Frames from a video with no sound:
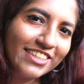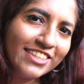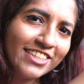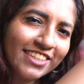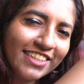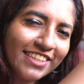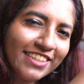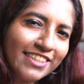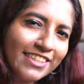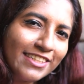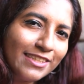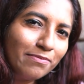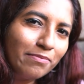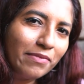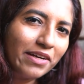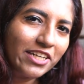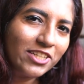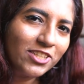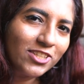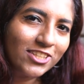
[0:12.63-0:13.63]
just this
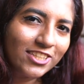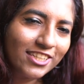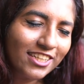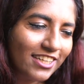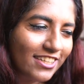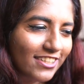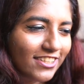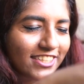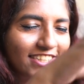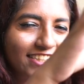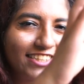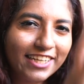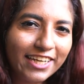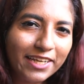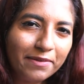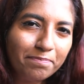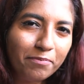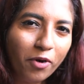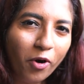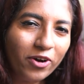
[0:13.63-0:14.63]
much just
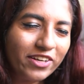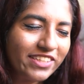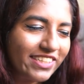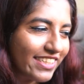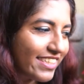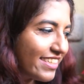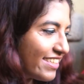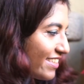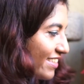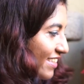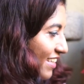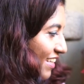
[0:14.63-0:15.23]
eight boxes